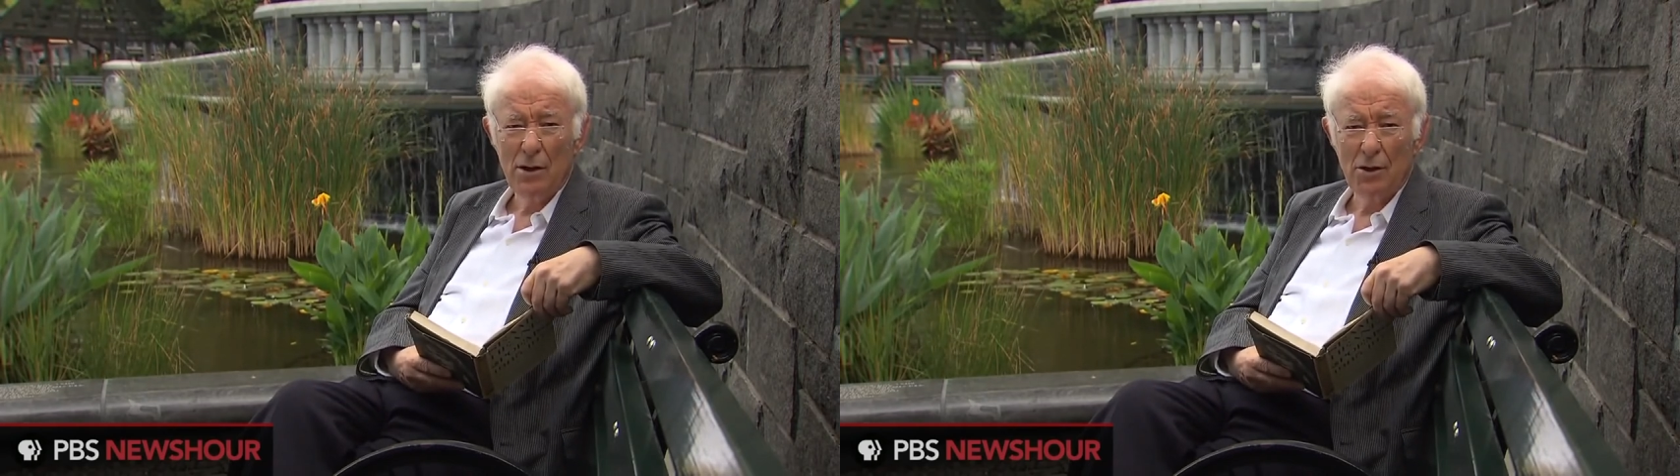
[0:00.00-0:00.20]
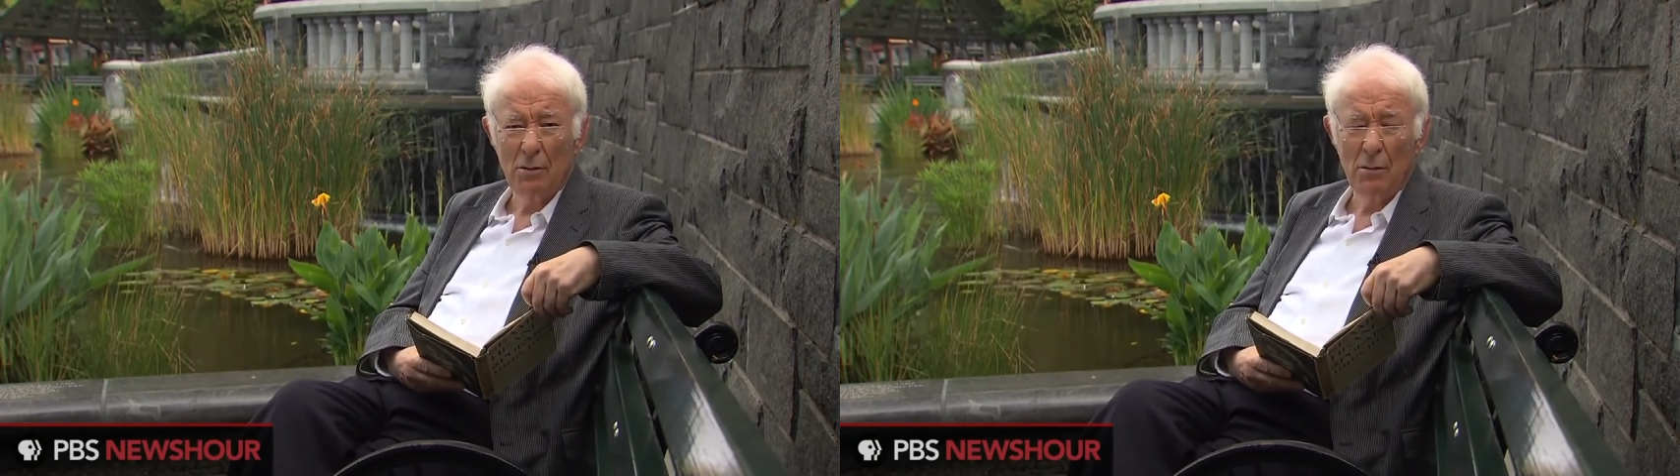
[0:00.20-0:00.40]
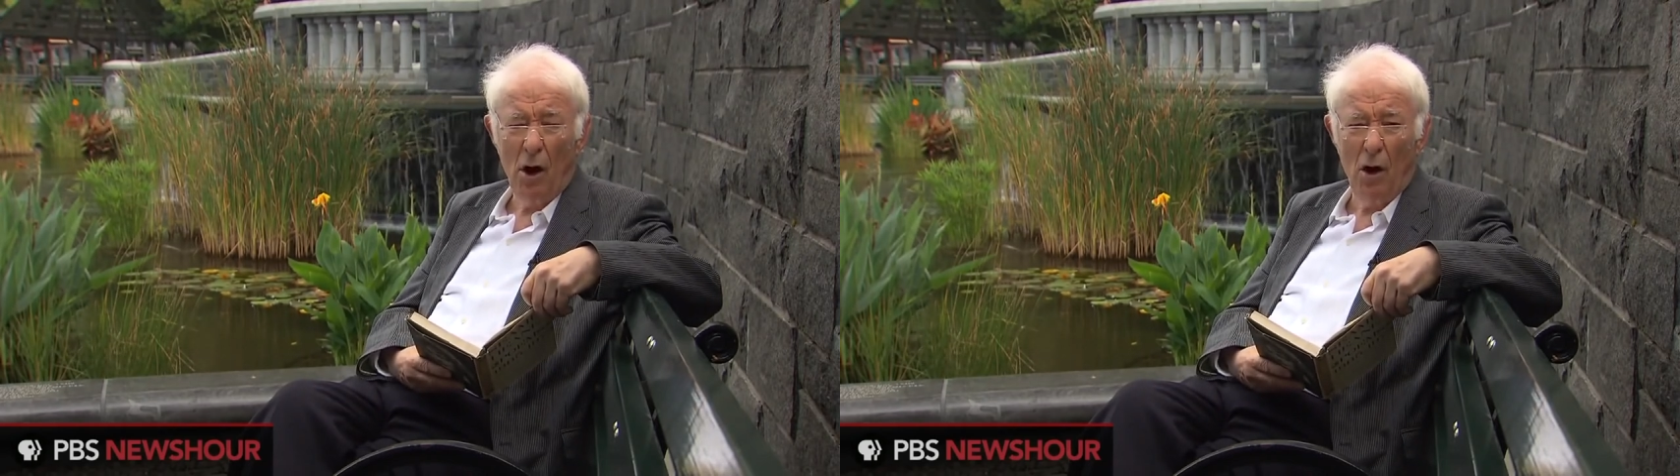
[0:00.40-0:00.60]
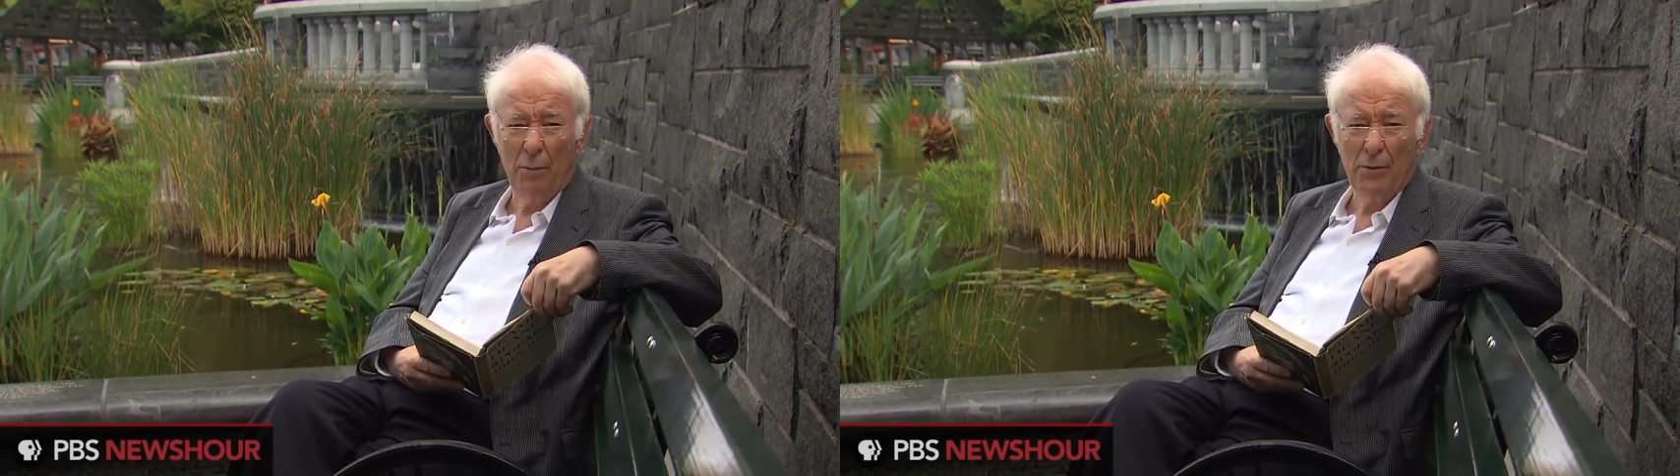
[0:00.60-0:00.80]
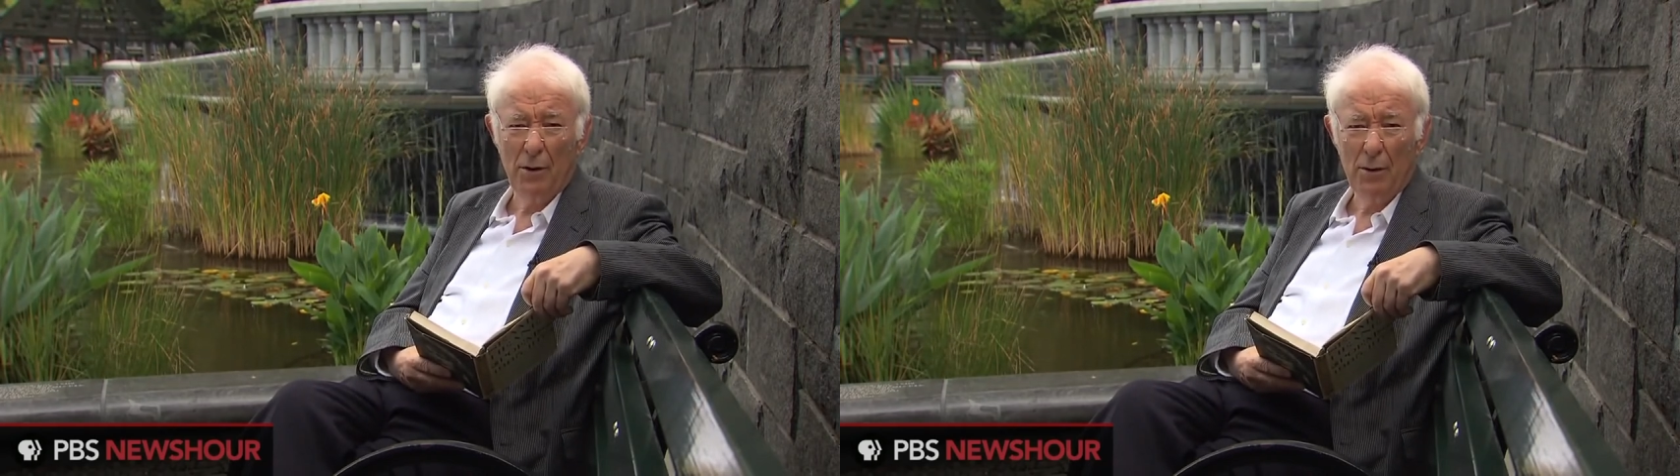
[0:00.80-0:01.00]
Some
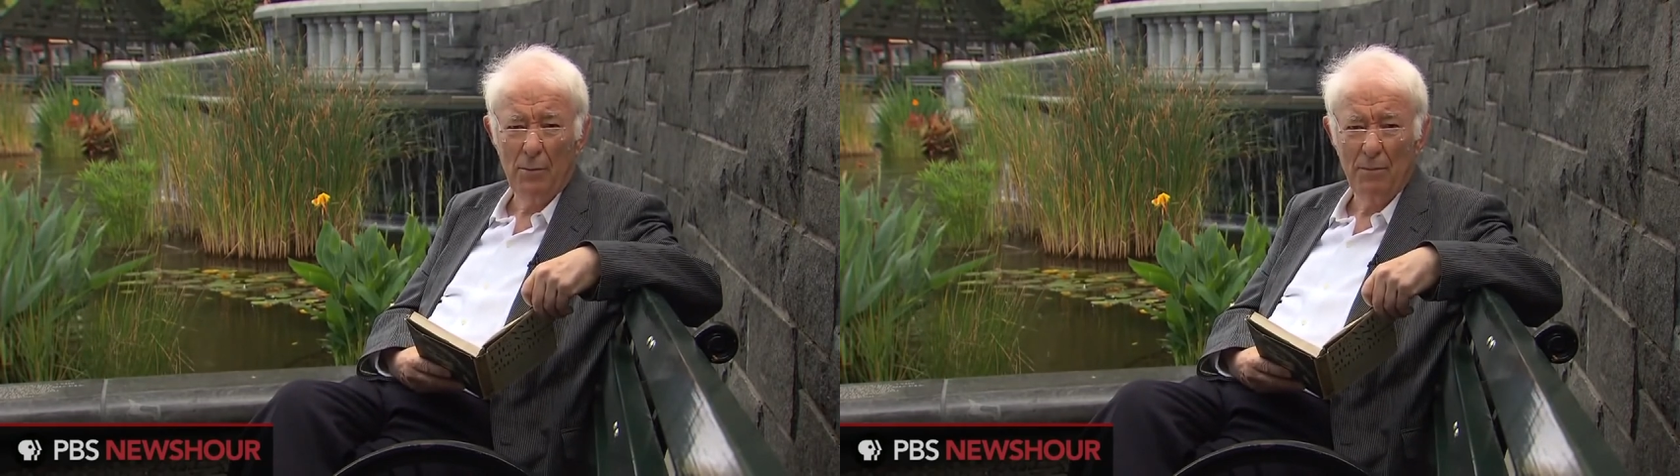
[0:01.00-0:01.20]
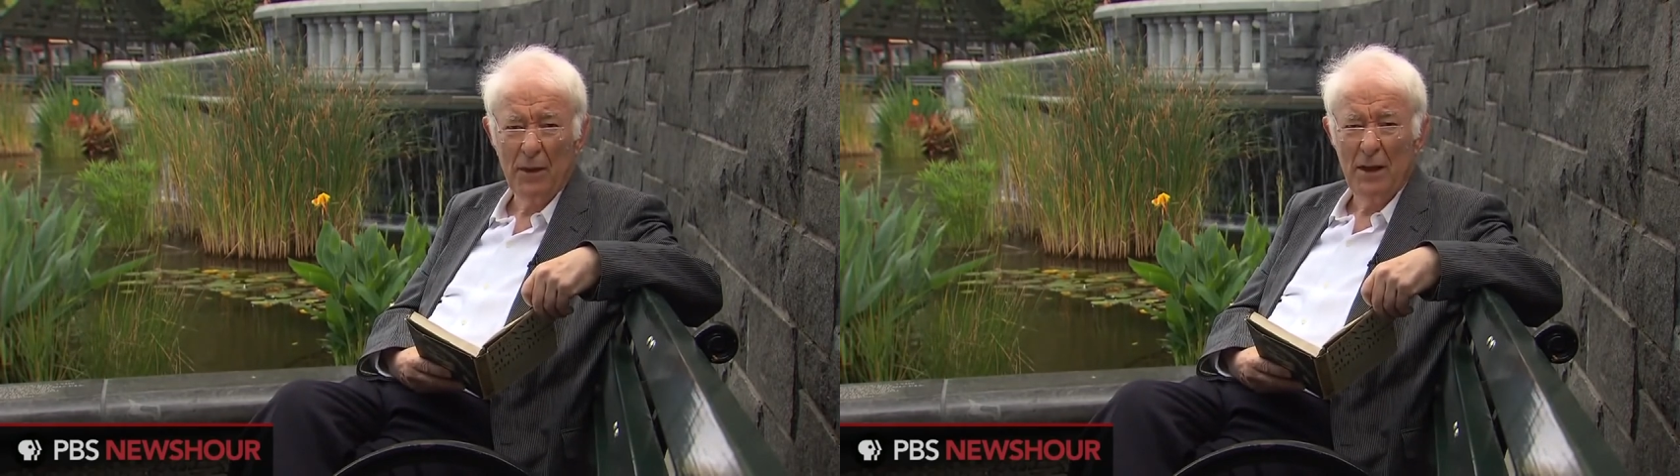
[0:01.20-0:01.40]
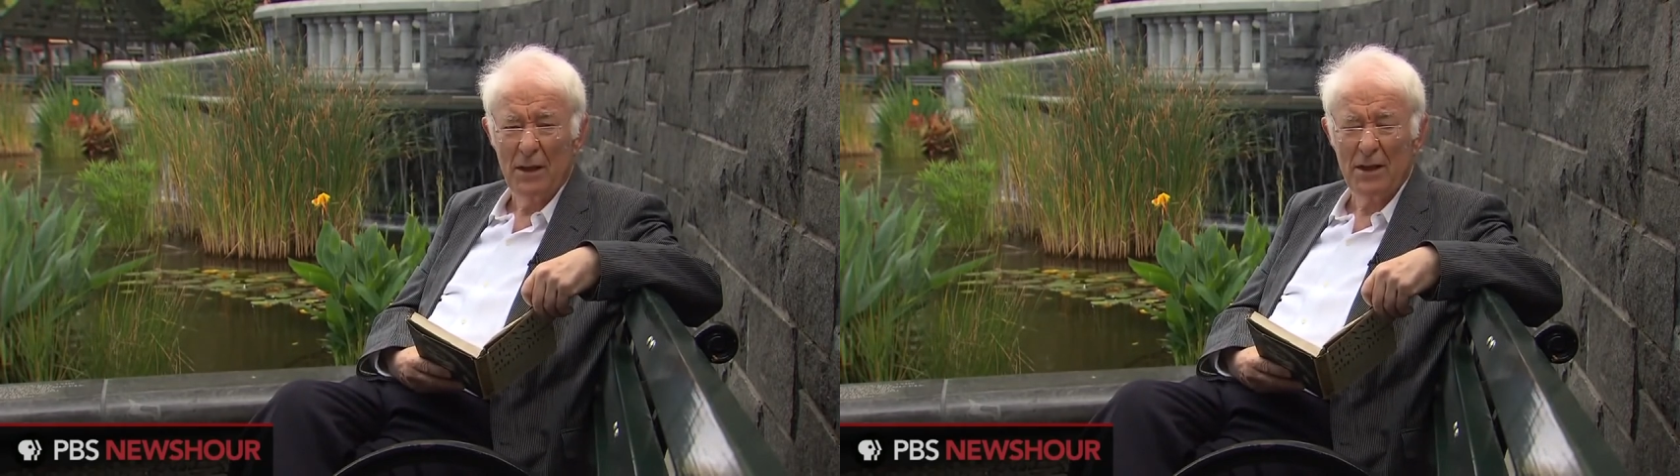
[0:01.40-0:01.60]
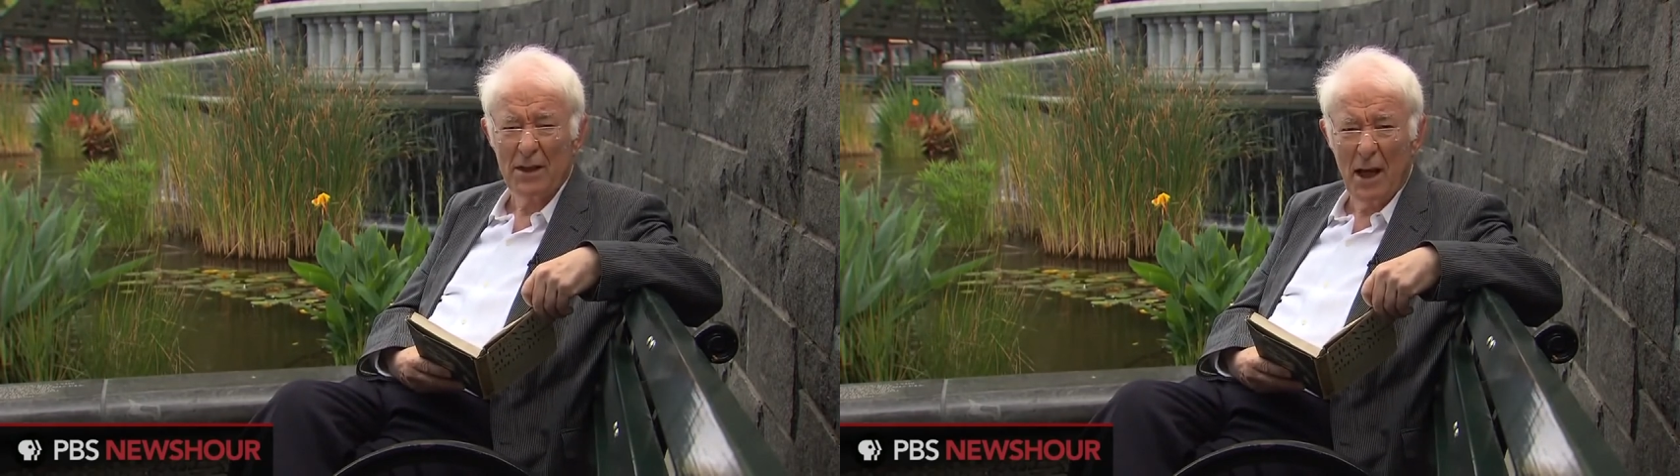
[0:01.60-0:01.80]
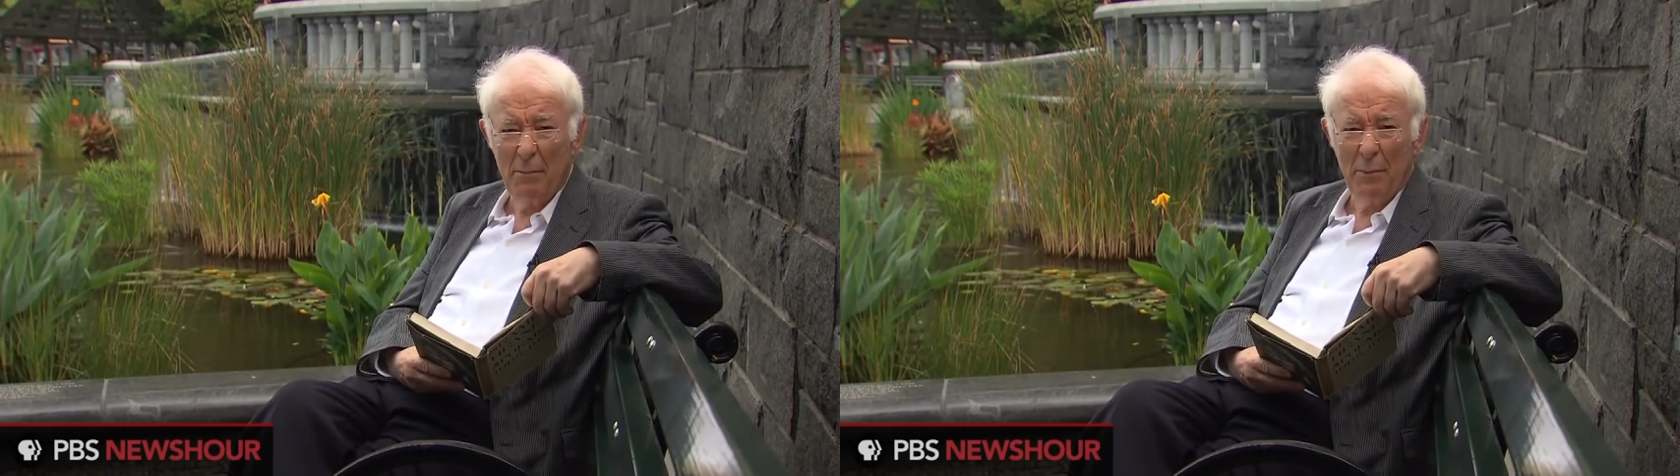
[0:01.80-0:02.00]
hopped. The slap